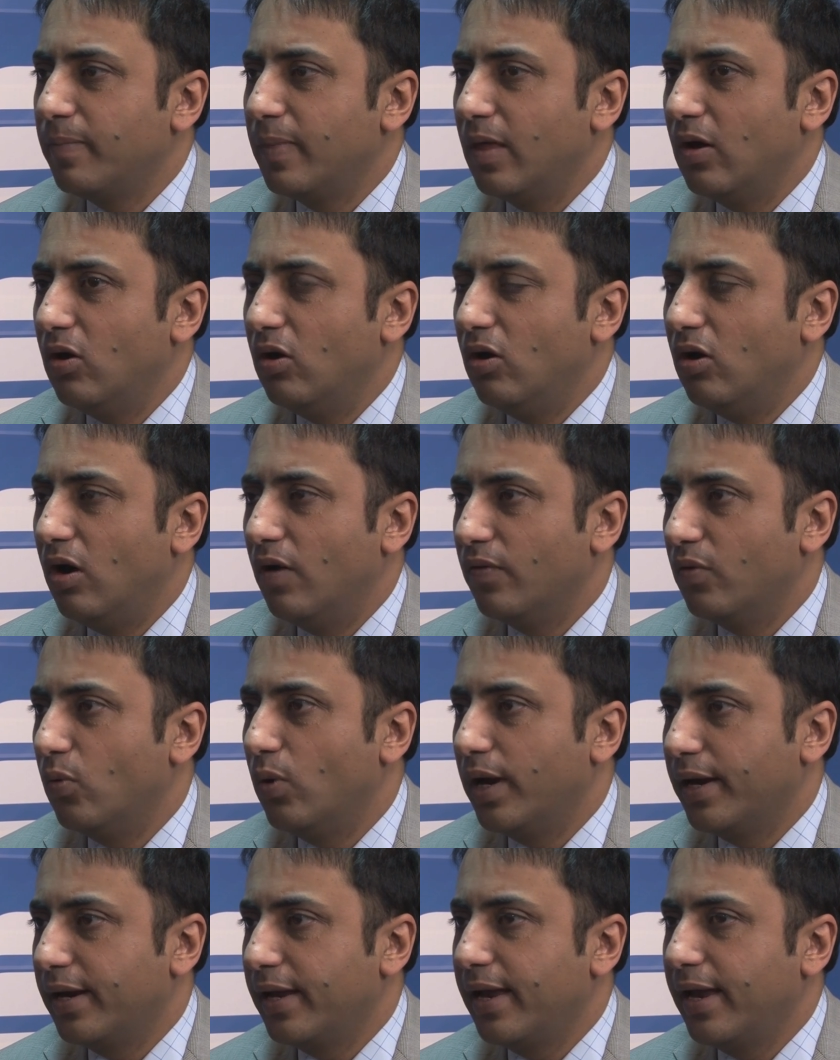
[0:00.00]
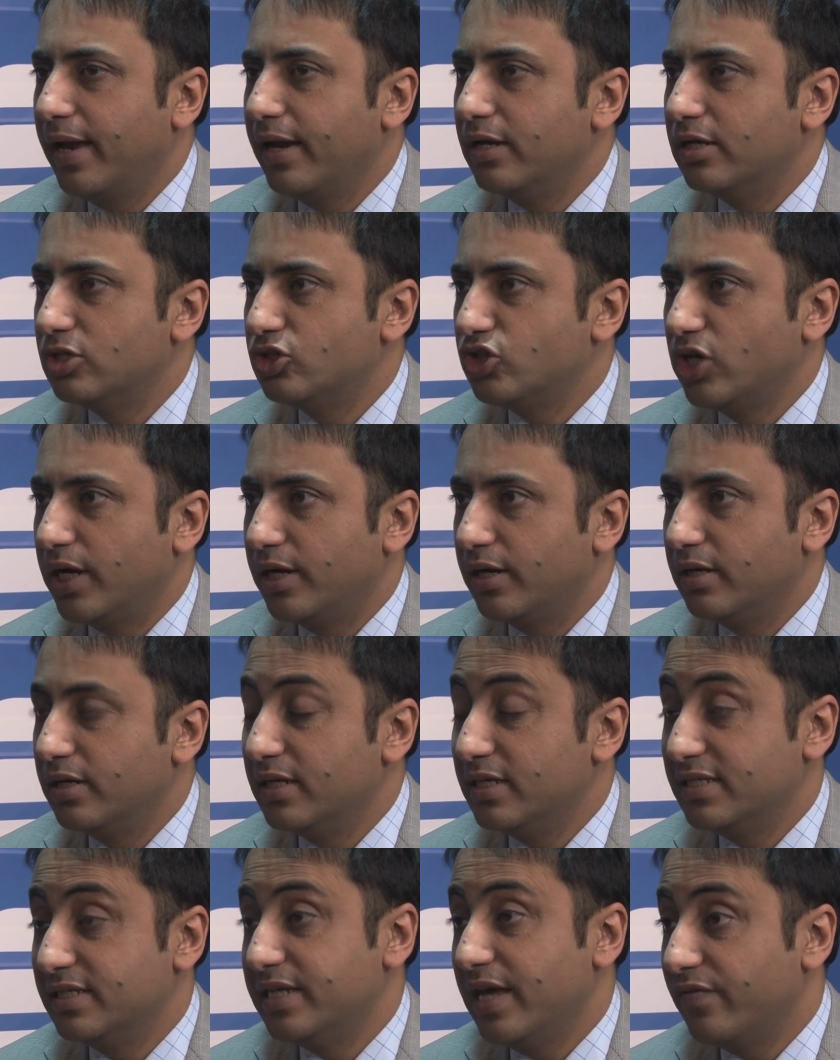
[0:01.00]
Uh, on the one hand, China
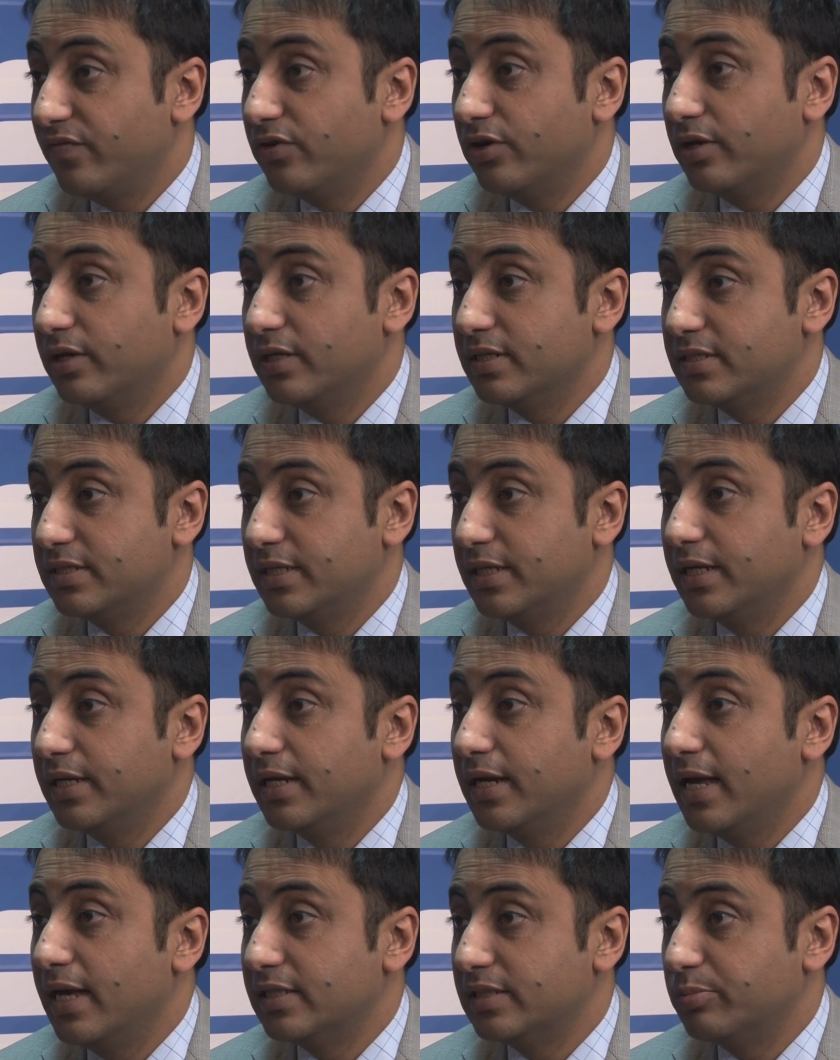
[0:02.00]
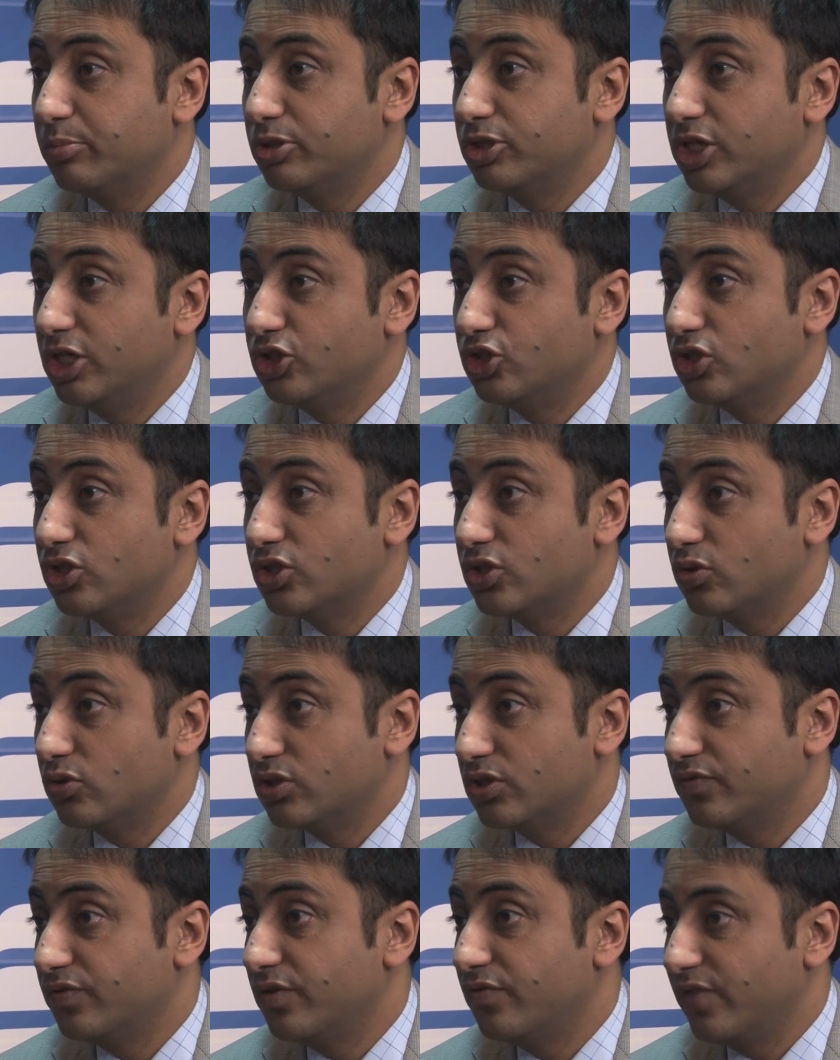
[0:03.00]
is definitely seen as a potential
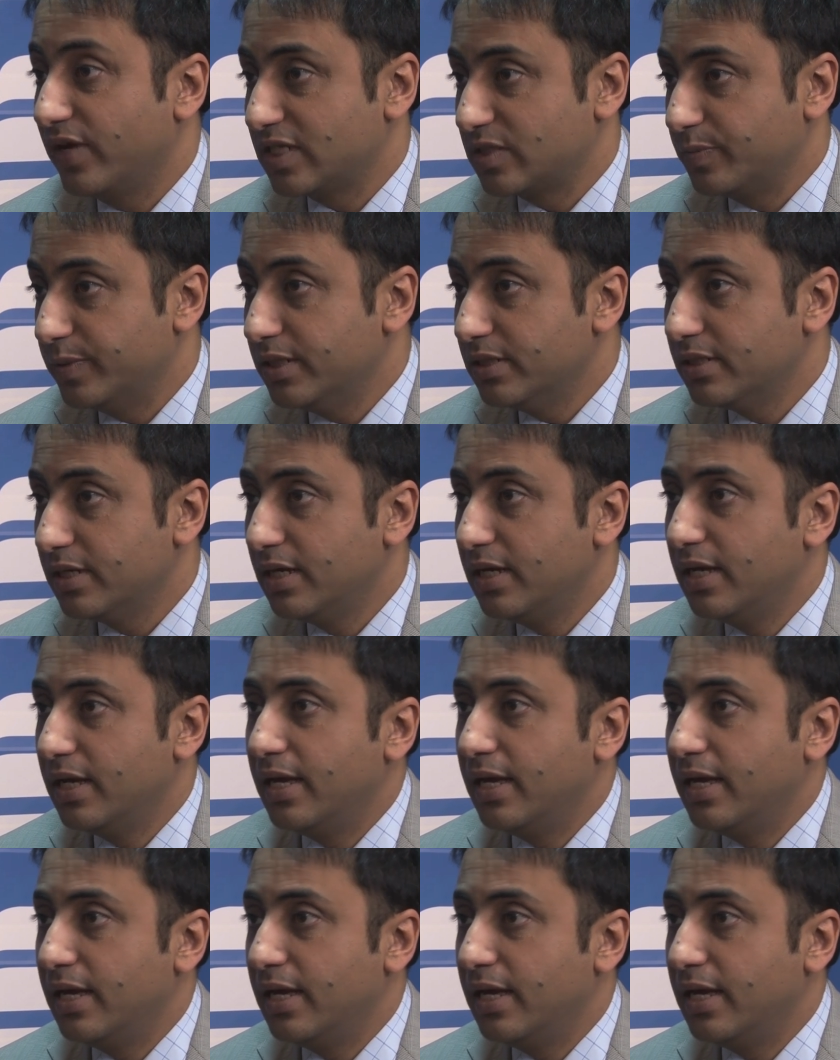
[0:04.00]
source of investment,